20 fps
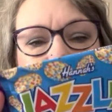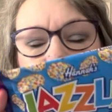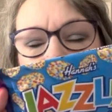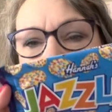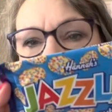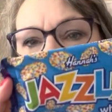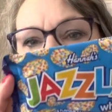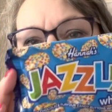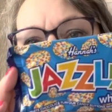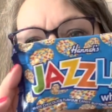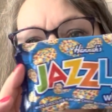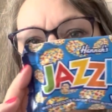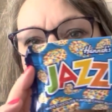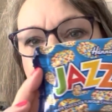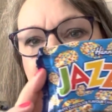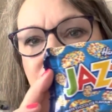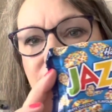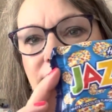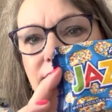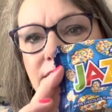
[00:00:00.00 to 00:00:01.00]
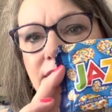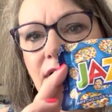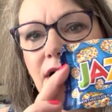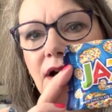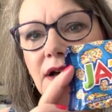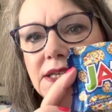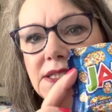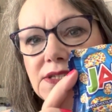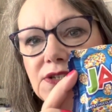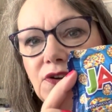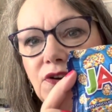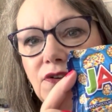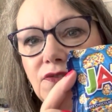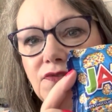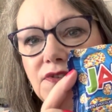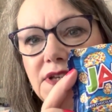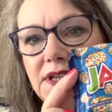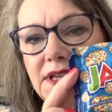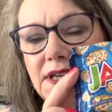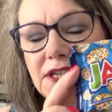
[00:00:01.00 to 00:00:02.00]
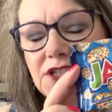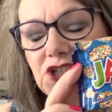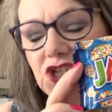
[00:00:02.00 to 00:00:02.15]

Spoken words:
Oh, iced coffee and